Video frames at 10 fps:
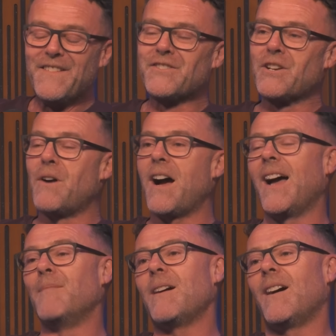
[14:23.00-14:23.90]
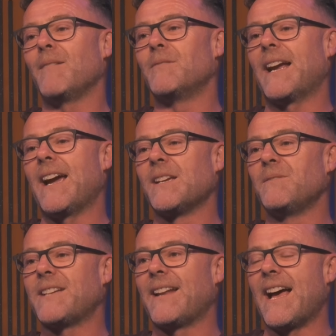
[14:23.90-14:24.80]
So um, I would
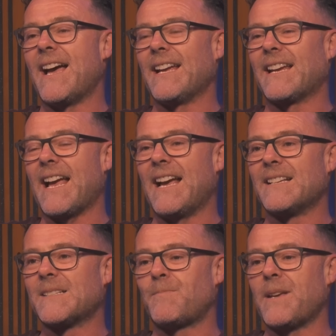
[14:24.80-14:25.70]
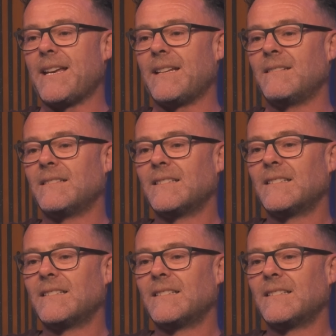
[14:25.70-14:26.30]
argue Ten Hag has been